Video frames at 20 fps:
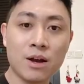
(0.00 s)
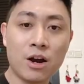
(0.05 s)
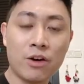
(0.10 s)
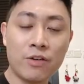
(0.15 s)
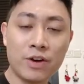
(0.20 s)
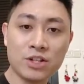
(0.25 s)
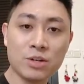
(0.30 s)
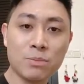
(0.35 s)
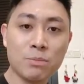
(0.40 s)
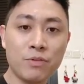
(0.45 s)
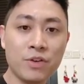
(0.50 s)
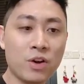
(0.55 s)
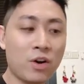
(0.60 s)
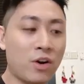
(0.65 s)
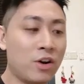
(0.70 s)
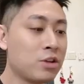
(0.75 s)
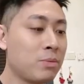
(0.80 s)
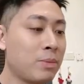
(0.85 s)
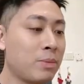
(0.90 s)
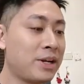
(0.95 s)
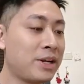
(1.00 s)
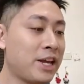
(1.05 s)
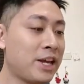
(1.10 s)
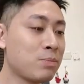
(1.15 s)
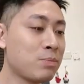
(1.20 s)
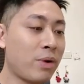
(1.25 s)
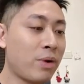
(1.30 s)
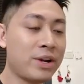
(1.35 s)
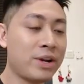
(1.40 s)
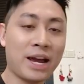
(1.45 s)
Alright, so moving on to my
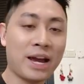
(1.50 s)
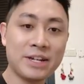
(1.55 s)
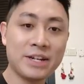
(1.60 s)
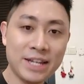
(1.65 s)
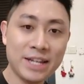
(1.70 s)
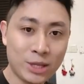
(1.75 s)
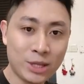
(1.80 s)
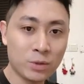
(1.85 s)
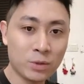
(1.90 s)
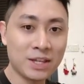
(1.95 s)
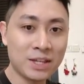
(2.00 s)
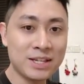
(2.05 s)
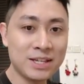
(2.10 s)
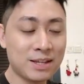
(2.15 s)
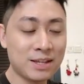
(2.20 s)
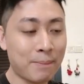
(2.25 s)
next point, I did notice